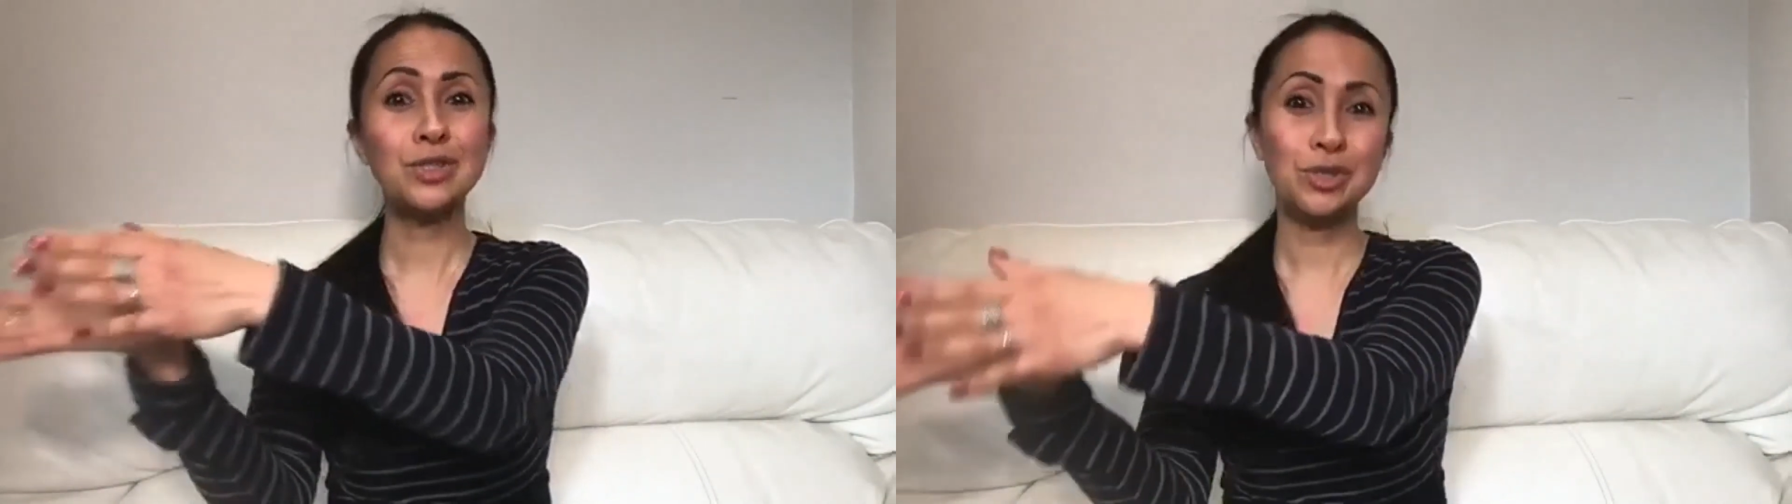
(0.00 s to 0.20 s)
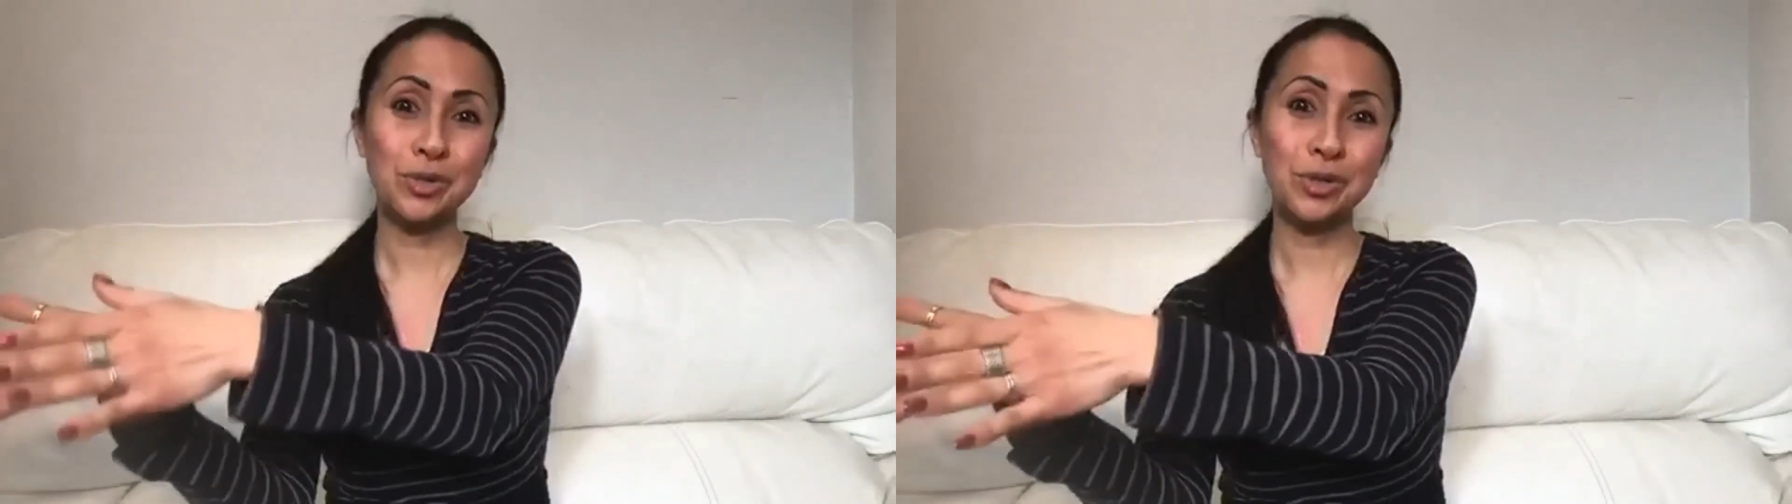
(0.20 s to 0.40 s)

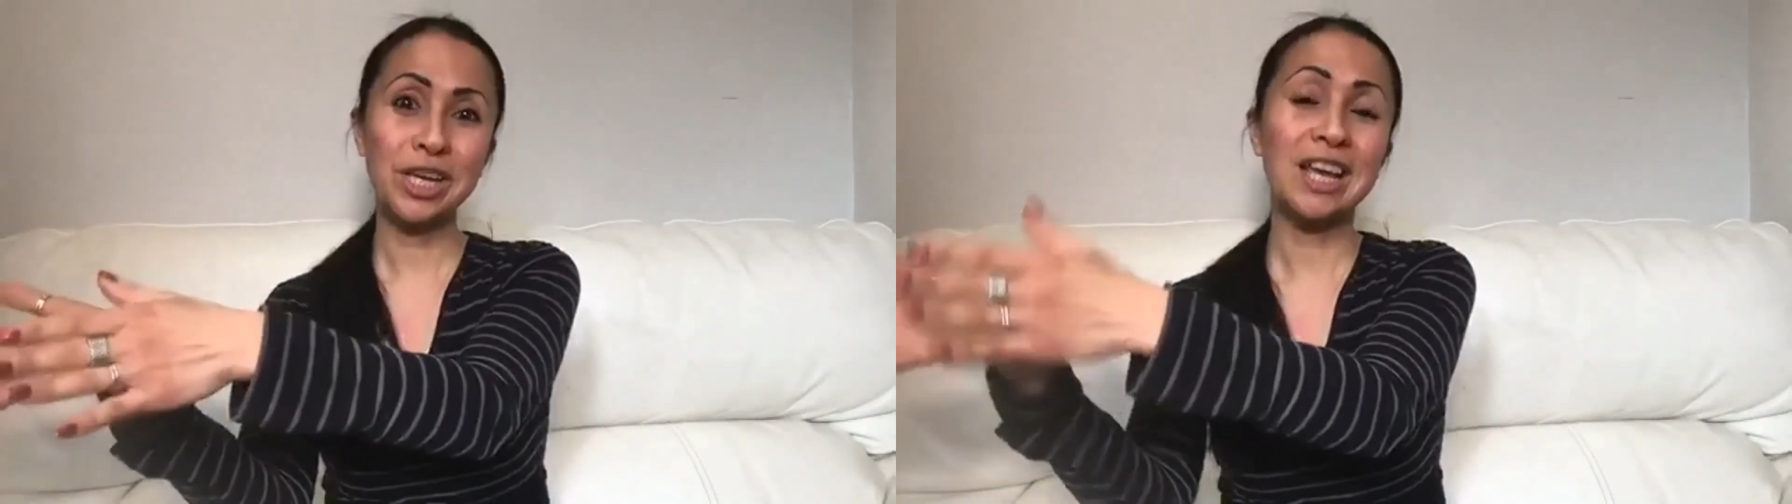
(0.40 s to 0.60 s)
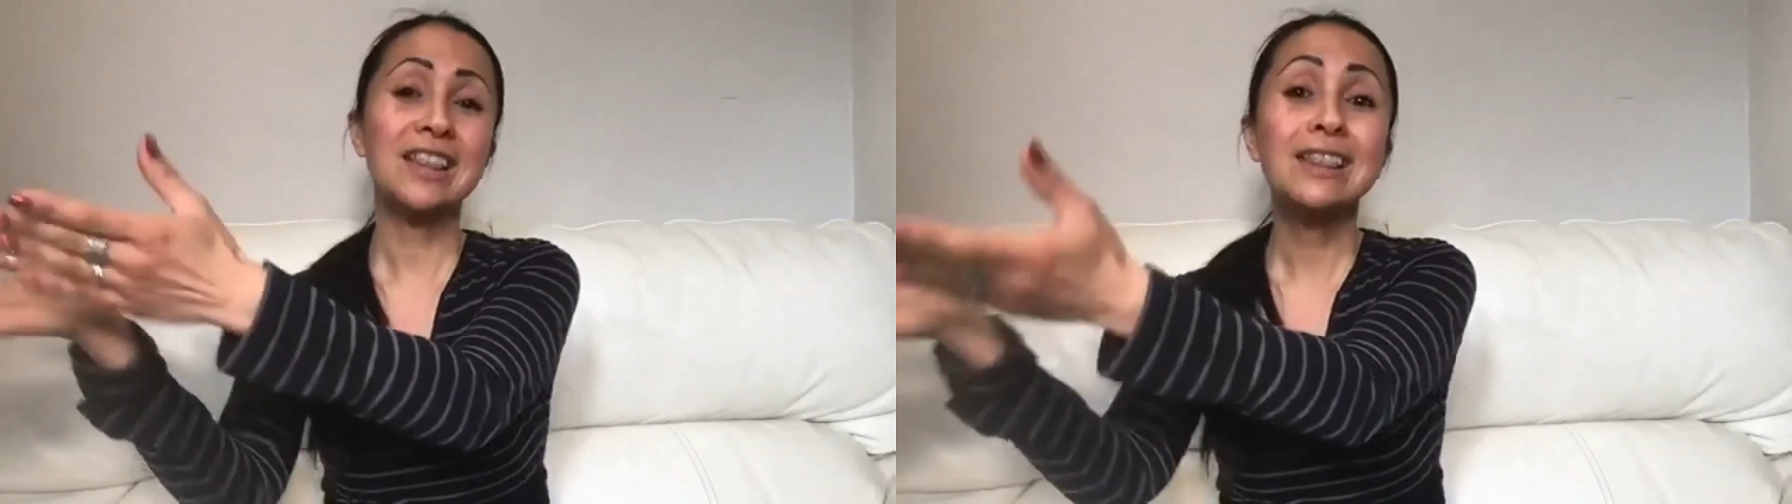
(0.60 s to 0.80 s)
joy
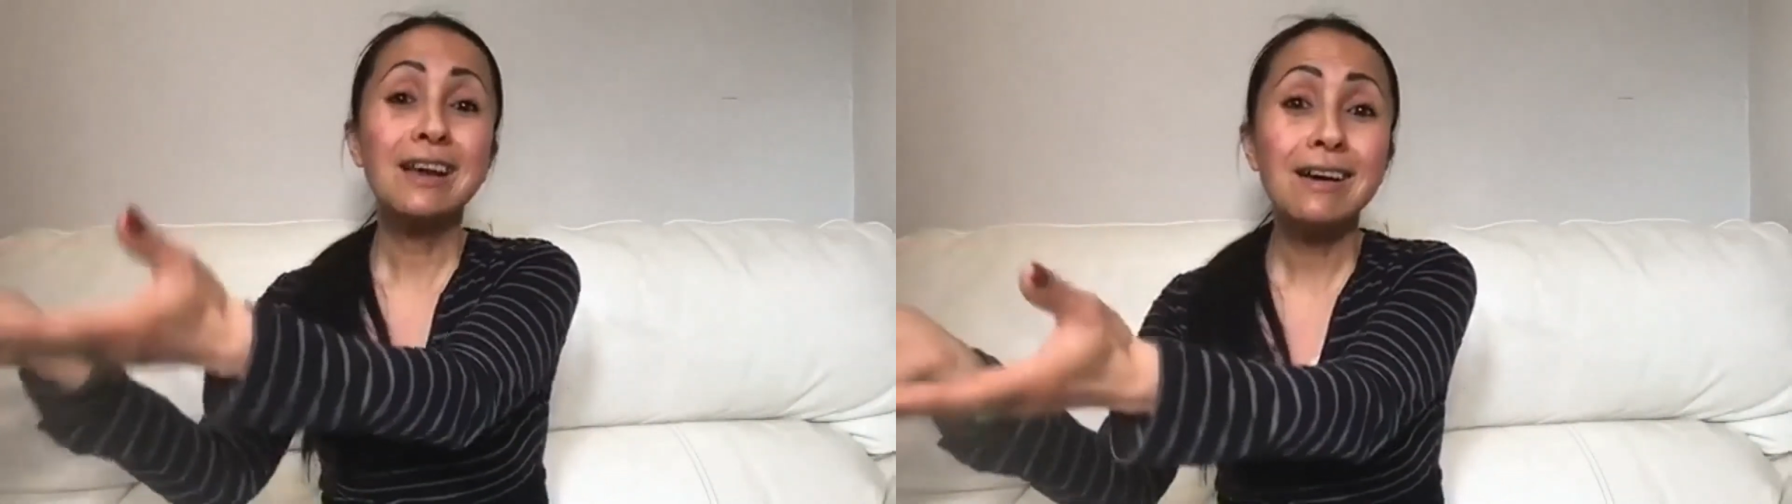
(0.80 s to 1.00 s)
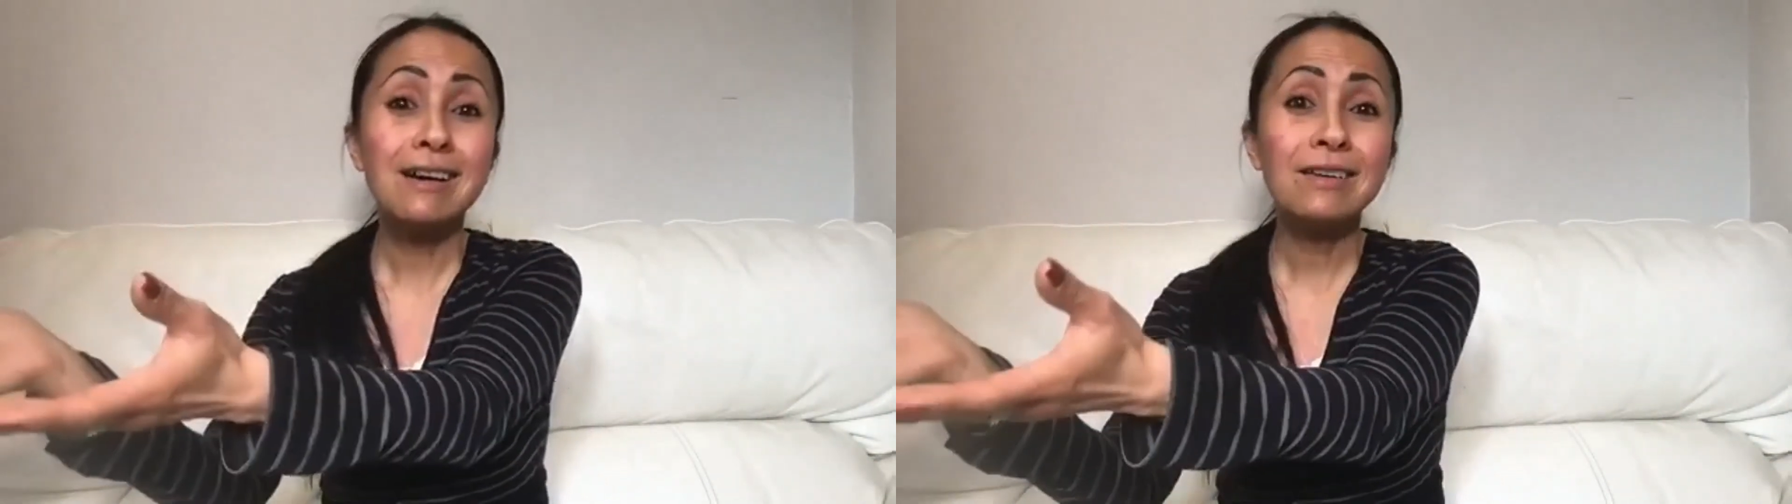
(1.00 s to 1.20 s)
and
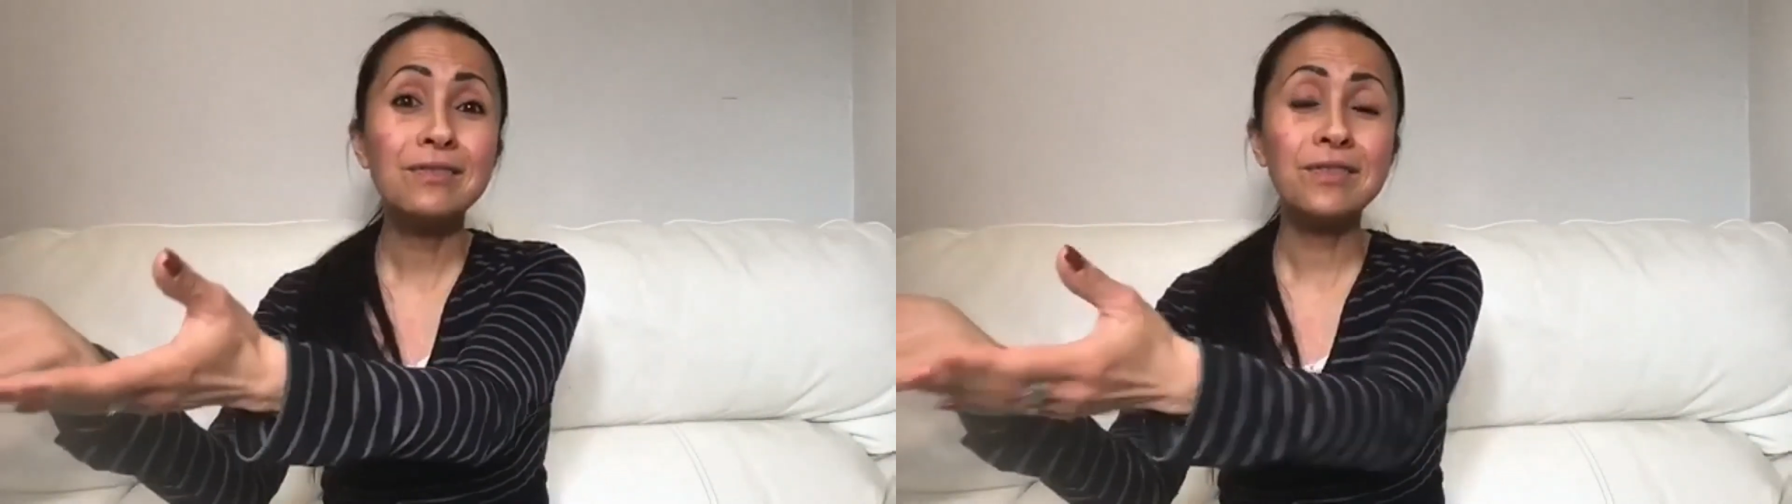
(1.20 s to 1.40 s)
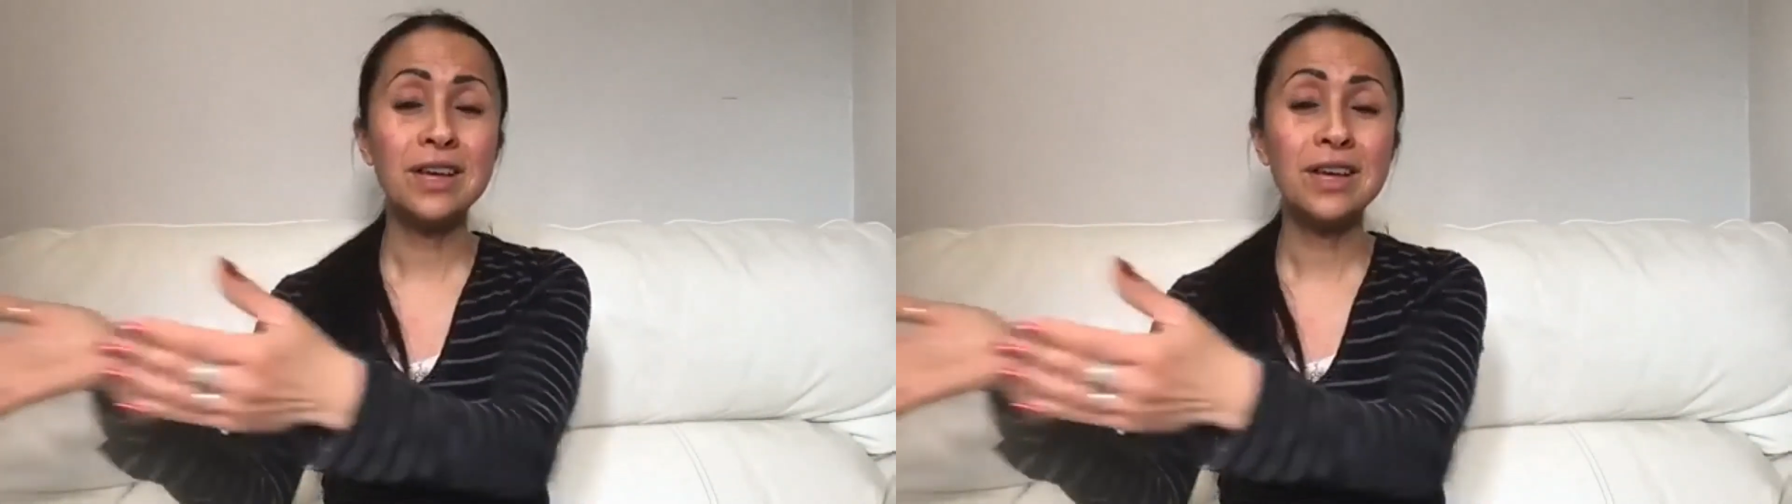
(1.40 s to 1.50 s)
love.